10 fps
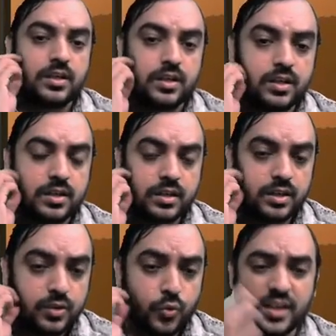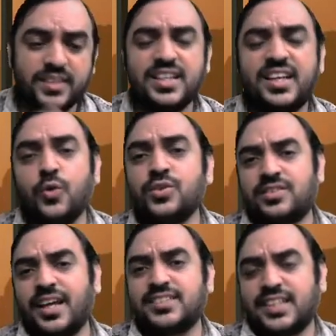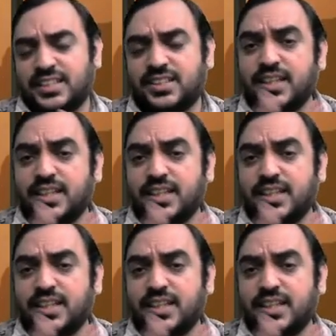Uh, what is the downside risk?